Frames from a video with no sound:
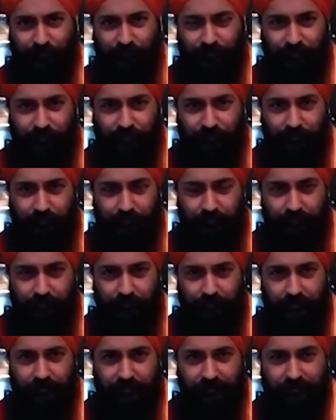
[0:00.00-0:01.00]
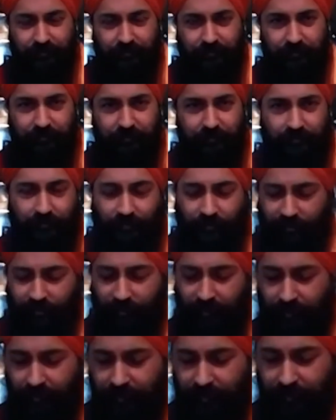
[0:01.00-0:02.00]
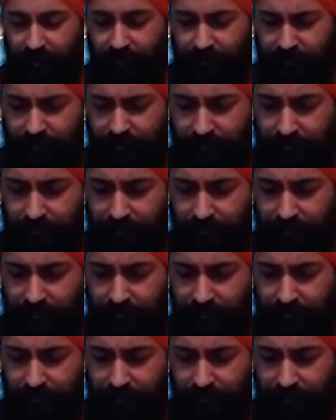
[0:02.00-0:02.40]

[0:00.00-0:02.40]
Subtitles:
[no speech]